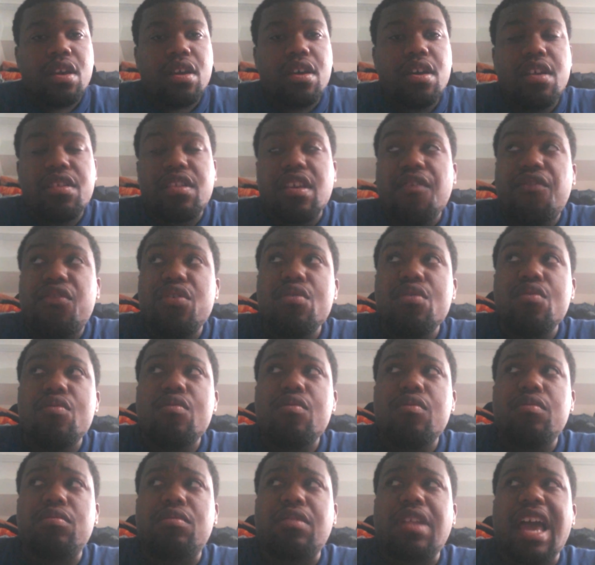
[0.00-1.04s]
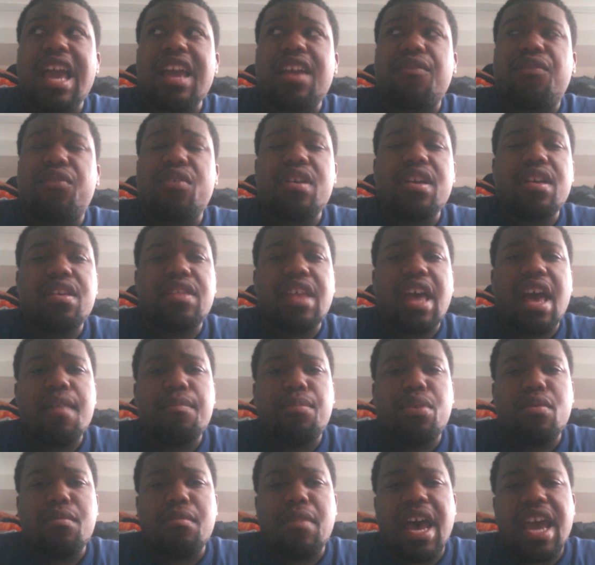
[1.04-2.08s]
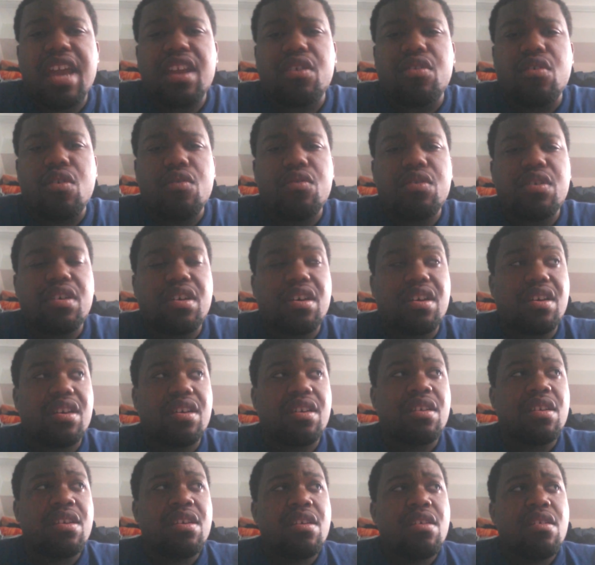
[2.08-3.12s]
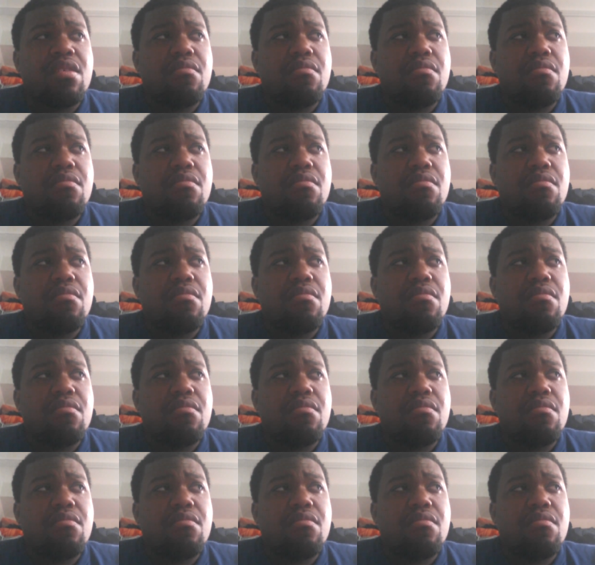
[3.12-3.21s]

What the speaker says: Because if you, like, for example, might go to